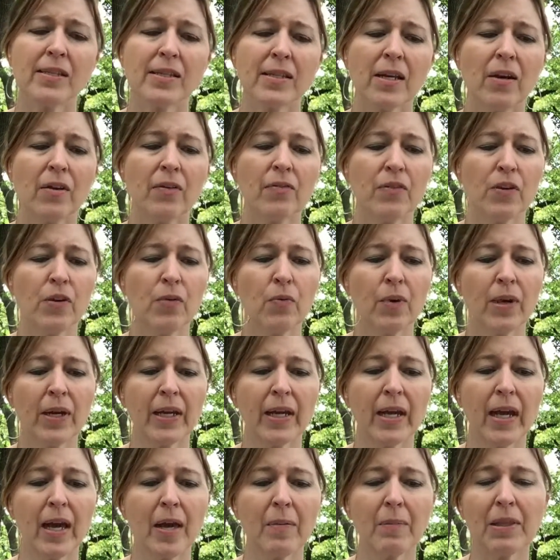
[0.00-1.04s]
So if you want
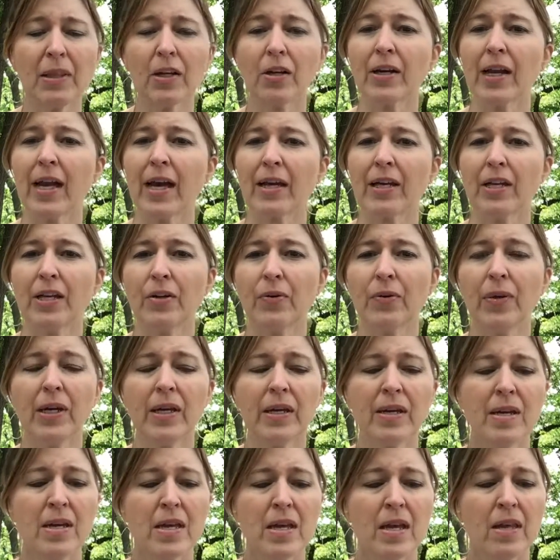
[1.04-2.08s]
to come and learn how to do
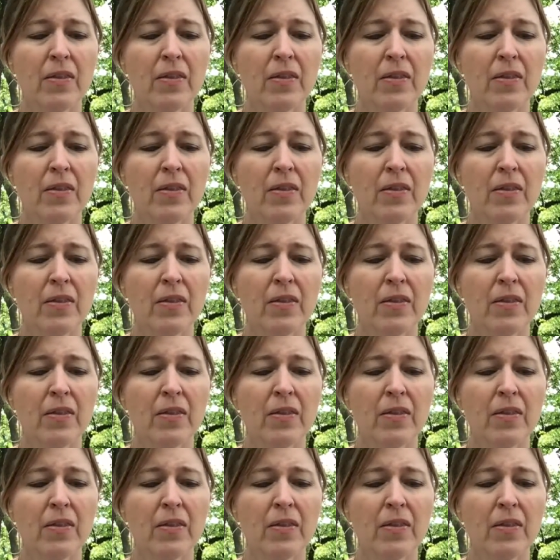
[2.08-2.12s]
it,